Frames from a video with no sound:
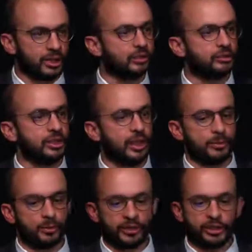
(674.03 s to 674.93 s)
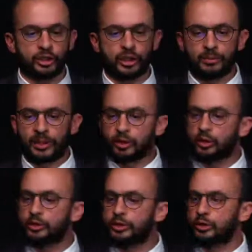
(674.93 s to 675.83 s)
secondary care professionals, but
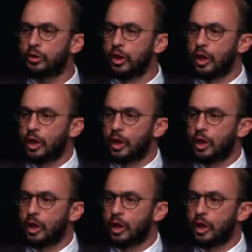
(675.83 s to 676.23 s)
also